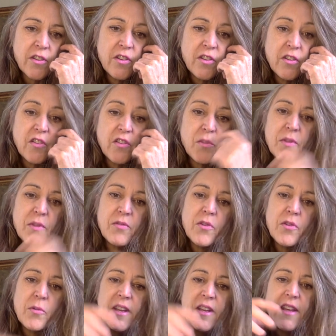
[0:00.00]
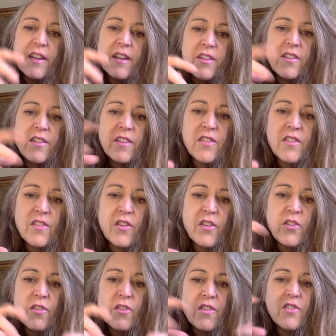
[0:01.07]
And notice before we get into this
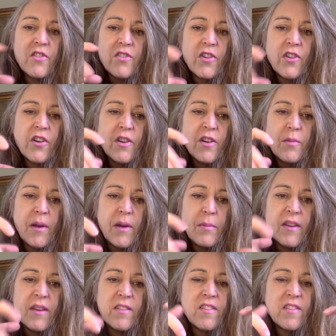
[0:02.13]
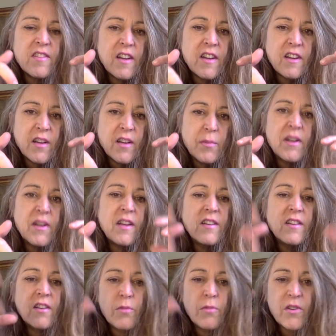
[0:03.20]
that Chris started by being stuck, but
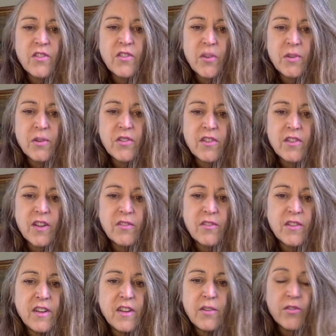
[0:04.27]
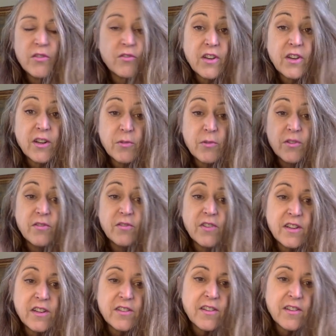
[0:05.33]
ended with so much stuff he was afraid it wouldn't
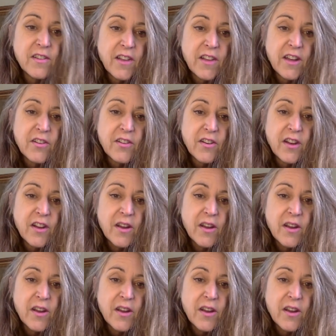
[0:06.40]
fit into the letter.